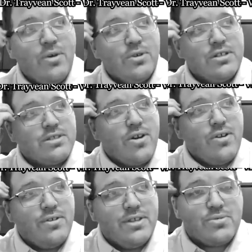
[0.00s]
I want to
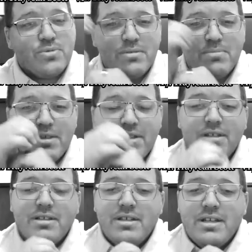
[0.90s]
start. This one can
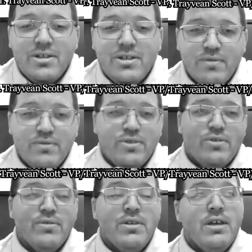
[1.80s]
be either of
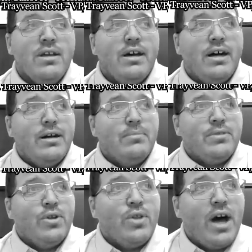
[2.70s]
you. A
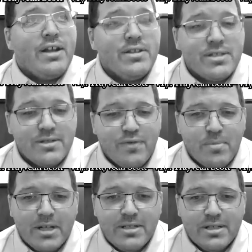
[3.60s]
lot of this is for
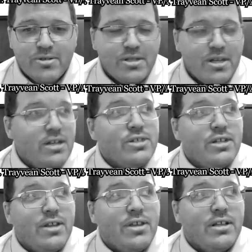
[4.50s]
my dissertation,
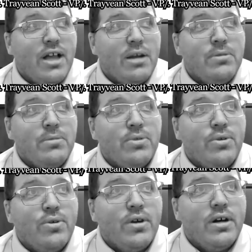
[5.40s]
and I think a lot of
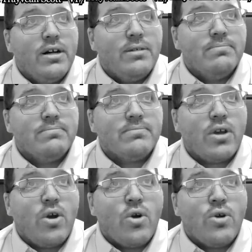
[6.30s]
people
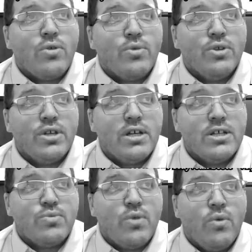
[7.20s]
aren't really
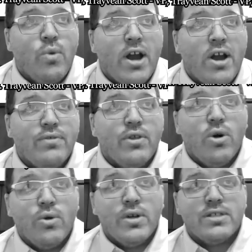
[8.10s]
as aware of the
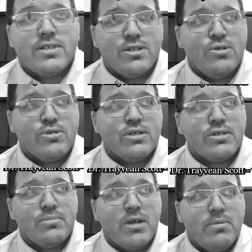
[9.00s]
whole institution.
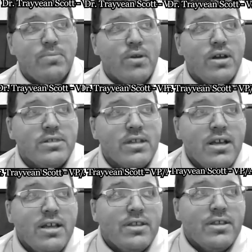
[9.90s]
So maybe, Prez,
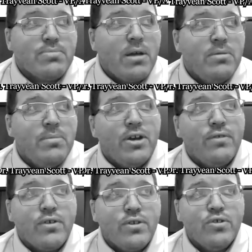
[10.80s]
this might be better
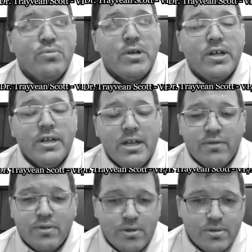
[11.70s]
for you, but
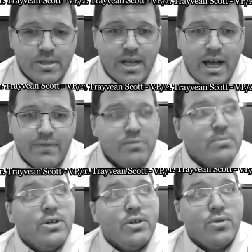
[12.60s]
for those not
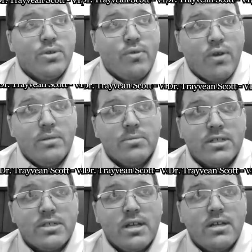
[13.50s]
familiar with
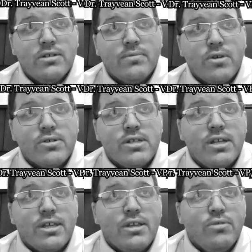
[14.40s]
Grambling State
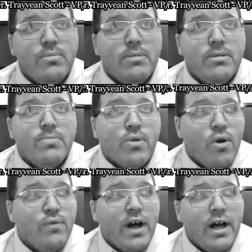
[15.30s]
University, can you maybe
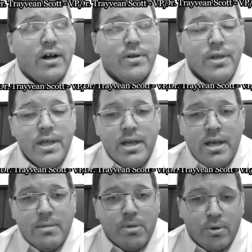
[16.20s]
profile
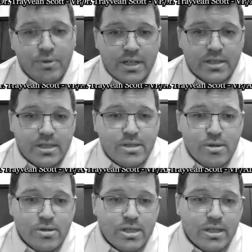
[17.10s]
both the
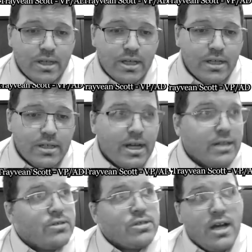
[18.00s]
institution, and then
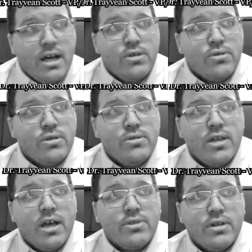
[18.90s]
Dr. Scott, you could do
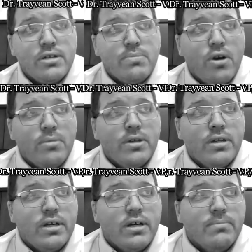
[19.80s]
the athletic
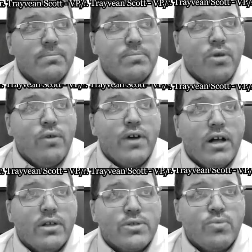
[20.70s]
department
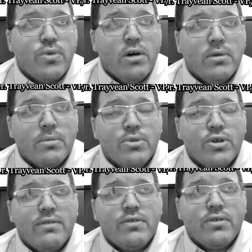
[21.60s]
profile as well. But I'm
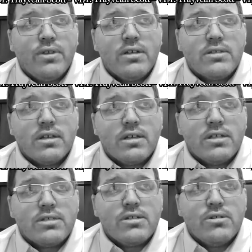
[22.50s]
looking for things like
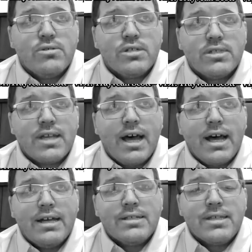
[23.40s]
institution
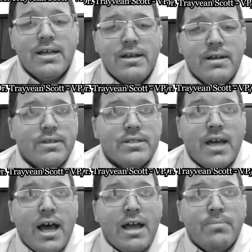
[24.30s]
size, the
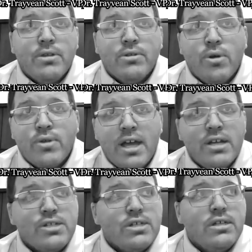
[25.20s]
type, the
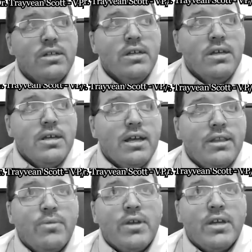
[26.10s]
location, and
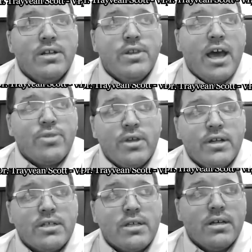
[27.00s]
then we get into the
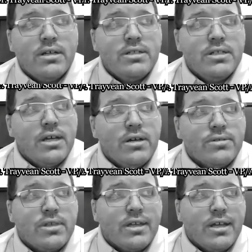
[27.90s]
athletic
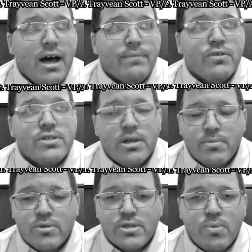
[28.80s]
details of the conference,
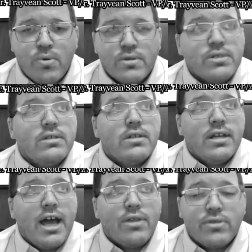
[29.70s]
number of sports
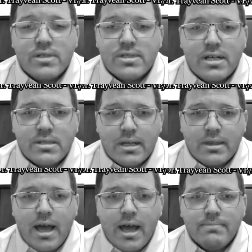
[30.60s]
and athletes, things like
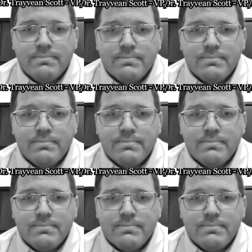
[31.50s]
that.